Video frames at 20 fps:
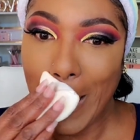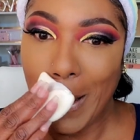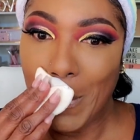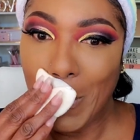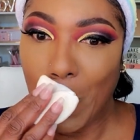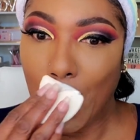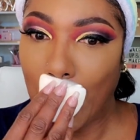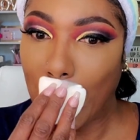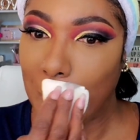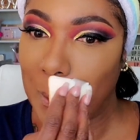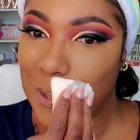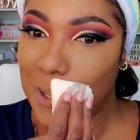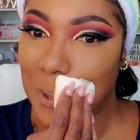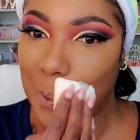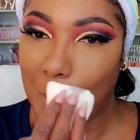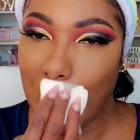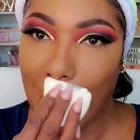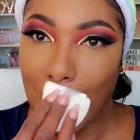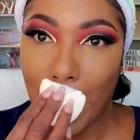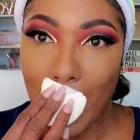I am going
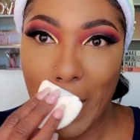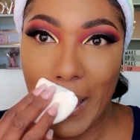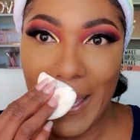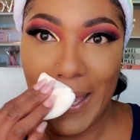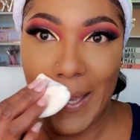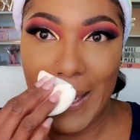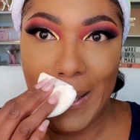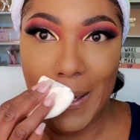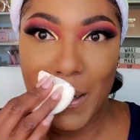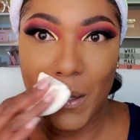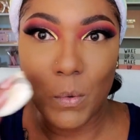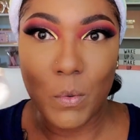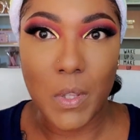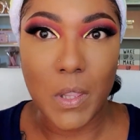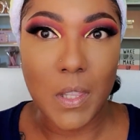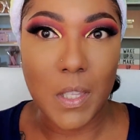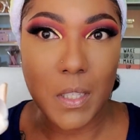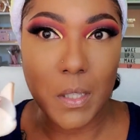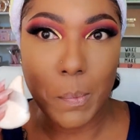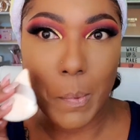to go in
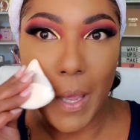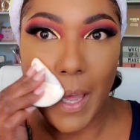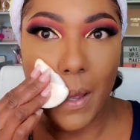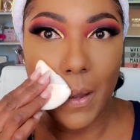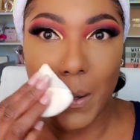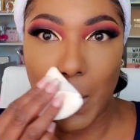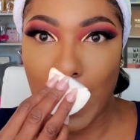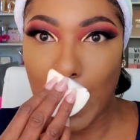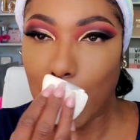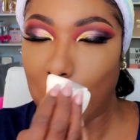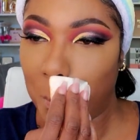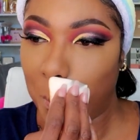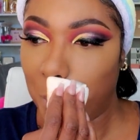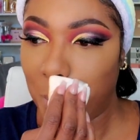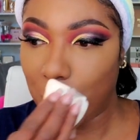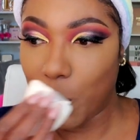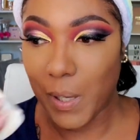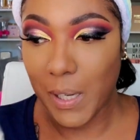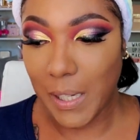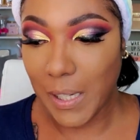with this powder
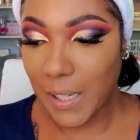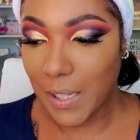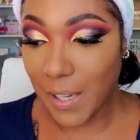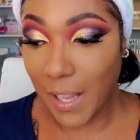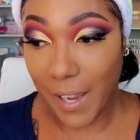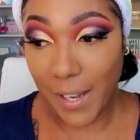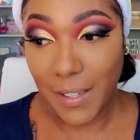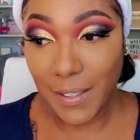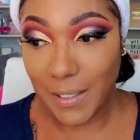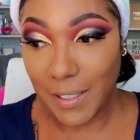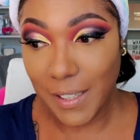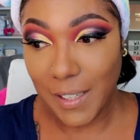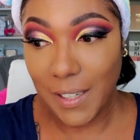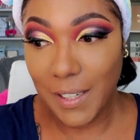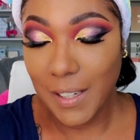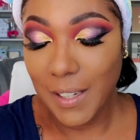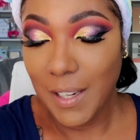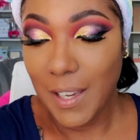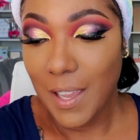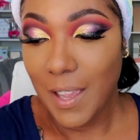pretty
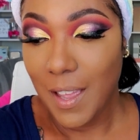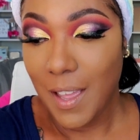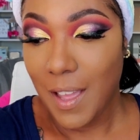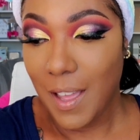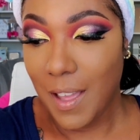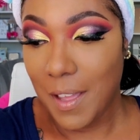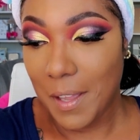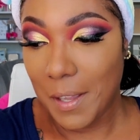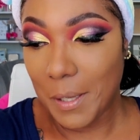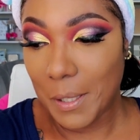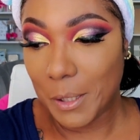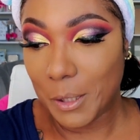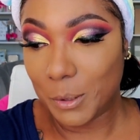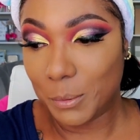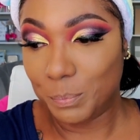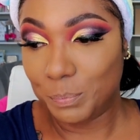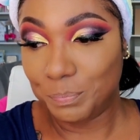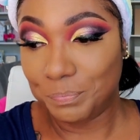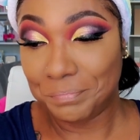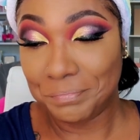lightly.
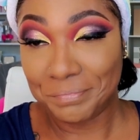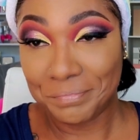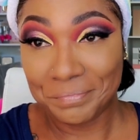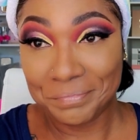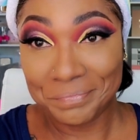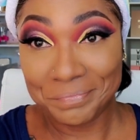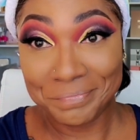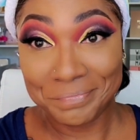Um,